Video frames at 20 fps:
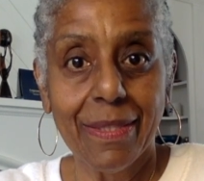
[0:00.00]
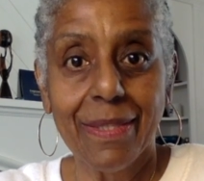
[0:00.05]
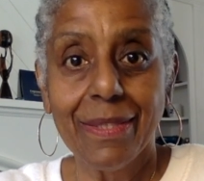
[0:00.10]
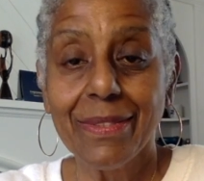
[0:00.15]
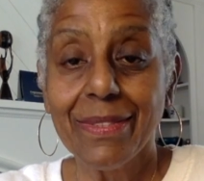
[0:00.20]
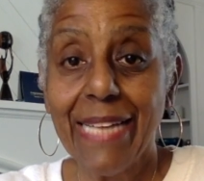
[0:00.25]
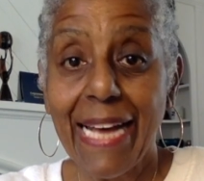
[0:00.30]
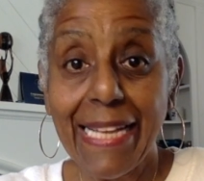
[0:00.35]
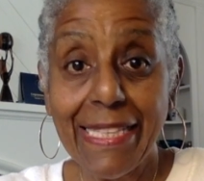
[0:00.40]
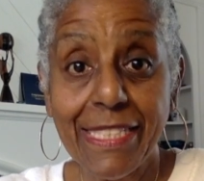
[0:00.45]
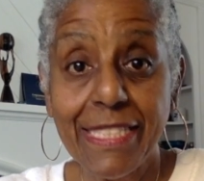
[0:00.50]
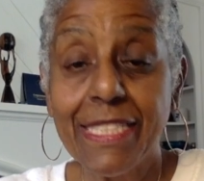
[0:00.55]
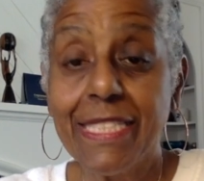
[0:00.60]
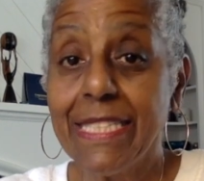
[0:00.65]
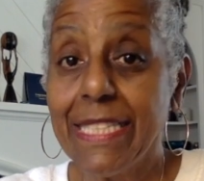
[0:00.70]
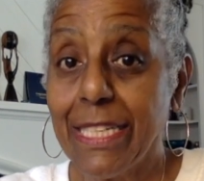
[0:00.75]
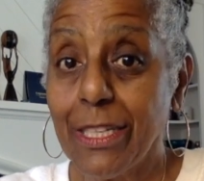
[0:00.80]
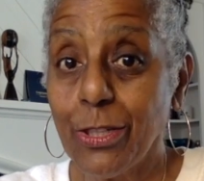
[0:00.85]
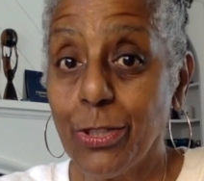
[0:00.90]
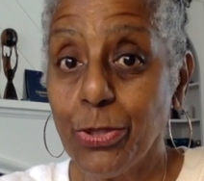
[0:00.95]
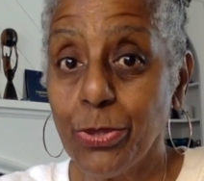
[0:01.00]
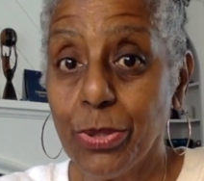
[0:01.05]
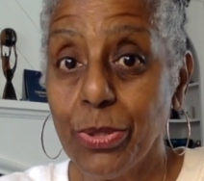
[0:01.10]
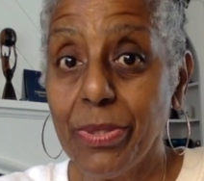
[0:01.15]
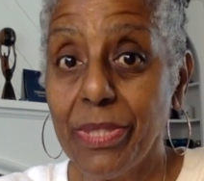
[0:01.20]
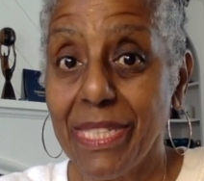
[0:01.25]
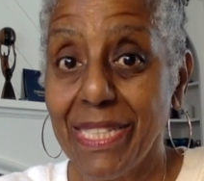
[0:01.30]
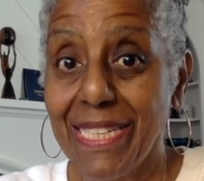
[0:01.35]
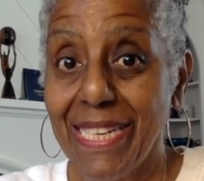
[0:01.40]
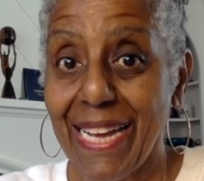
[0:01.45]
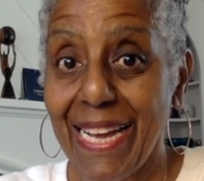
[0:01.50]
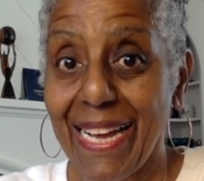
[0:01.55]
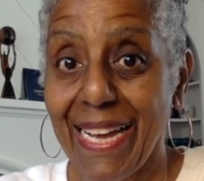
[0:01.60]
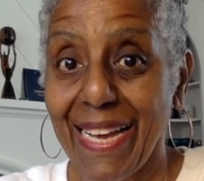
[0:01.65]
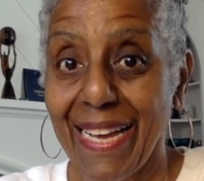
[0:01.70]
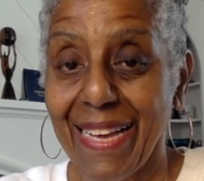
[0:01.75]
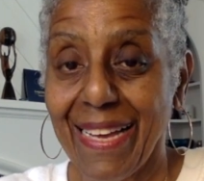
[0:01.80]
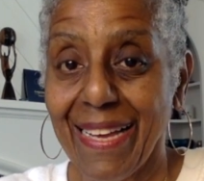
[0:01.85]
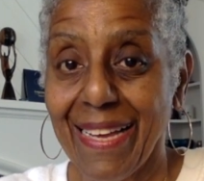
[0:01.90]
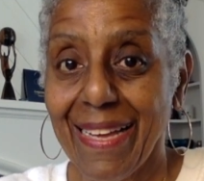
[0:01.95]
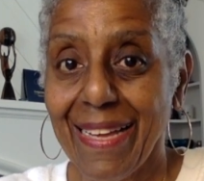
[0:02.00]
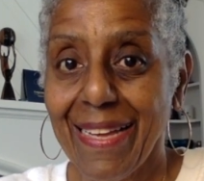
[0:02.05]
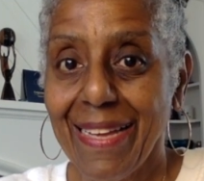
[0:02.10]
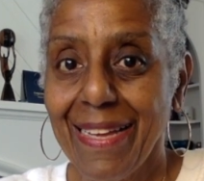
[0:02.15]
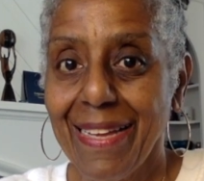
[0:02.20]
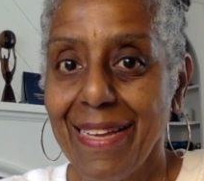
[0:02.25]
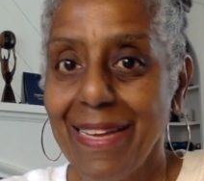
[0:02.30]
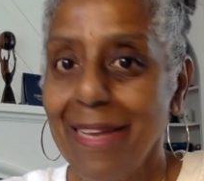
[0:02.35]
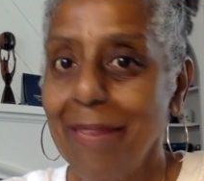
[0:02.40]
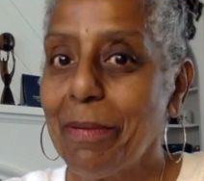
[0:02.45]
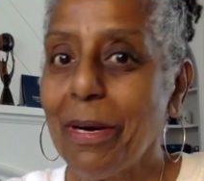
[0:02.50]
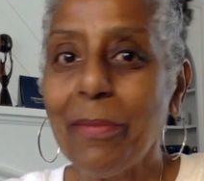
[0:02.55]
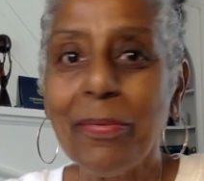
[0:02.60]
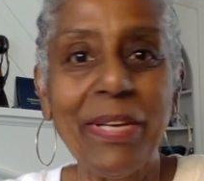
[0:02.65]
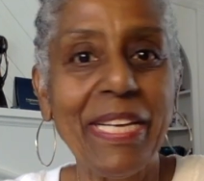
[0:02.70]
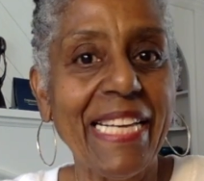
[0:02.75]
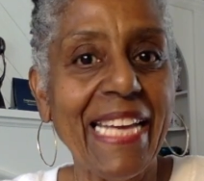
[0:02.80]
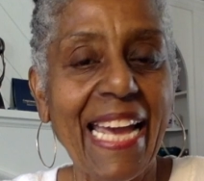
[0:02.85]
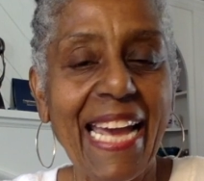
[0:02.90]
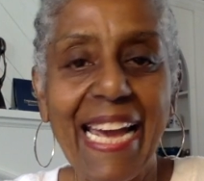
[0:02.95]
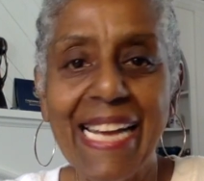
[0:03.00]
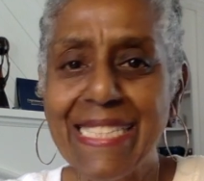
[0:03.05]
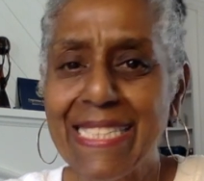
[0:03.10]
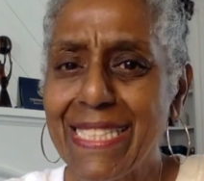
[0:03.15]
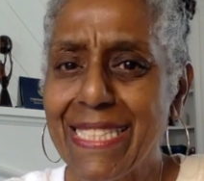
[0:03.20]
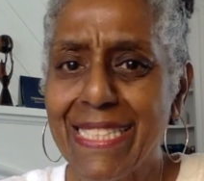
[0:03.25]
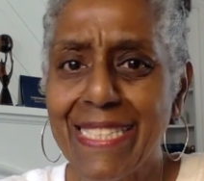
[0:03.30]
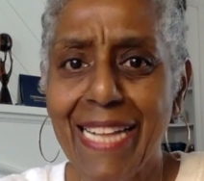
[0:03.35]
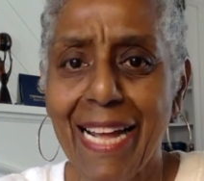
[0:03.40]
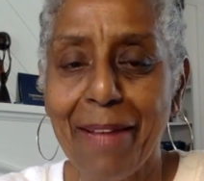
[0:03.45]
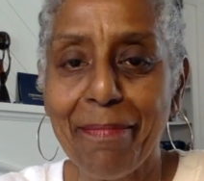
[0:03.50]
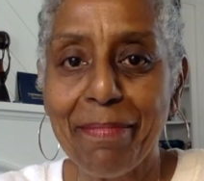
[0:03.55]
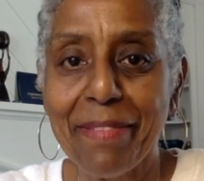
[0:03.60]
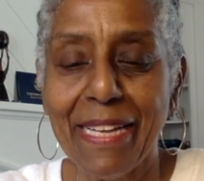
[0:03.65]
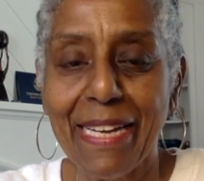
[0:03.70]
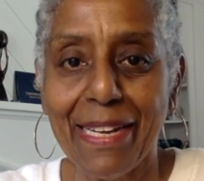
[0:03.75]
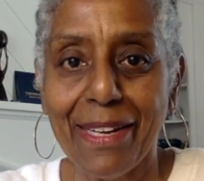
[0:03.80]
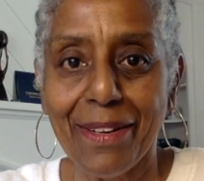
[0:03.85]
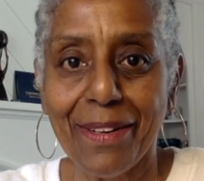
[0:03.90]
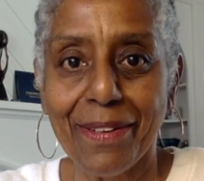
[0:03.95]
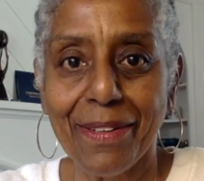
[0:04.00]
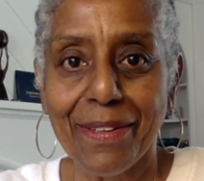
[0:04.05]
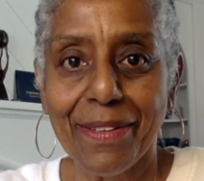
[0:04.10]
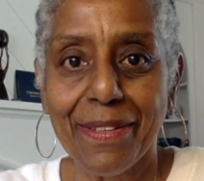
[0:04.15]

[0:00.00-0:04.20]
That's still true today, but we can't stop there.